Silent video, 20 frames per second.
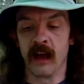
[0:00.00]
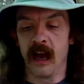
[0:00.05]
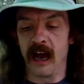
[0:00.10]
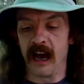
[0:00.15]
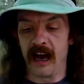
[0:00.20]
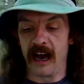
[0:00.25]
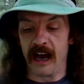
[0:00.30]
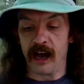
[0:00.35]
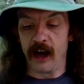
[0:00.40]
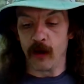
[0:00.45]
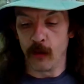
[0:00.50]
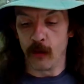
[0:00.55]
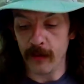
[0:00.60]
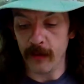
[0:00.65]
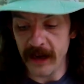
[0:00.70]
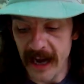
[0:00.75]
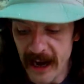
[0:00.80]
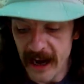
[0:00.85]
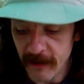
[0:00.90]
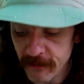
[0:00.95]
Uh, what
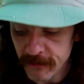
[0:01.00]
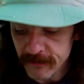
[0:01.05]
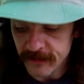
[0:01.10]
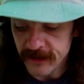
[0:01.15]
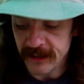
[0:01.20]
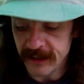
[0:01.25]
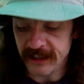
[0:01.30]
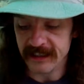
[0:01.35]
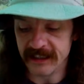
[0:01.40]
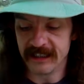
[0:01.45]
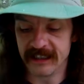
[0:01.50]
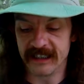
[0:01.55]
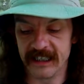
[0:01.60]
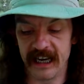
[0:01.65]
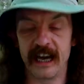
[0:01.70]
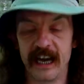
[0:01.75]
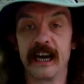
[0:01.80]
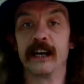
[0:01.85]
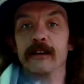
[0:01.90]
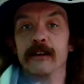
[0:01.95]
we have is
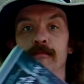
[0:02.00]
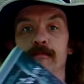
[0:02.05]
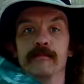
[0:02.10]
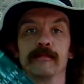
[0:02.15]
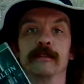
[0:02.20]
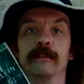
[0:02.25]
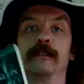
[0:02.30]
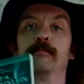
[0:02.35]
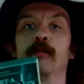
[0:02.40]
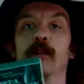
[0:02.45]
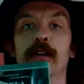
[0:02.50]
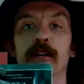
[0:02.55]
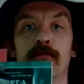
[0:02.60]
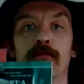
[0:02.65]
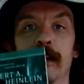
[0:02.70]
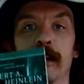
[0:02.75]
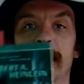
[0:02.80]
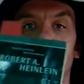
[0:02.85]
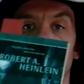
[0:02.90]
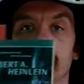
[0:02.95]
uh, this book
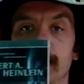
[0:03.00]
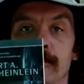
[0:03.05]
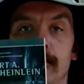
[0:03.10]
right here.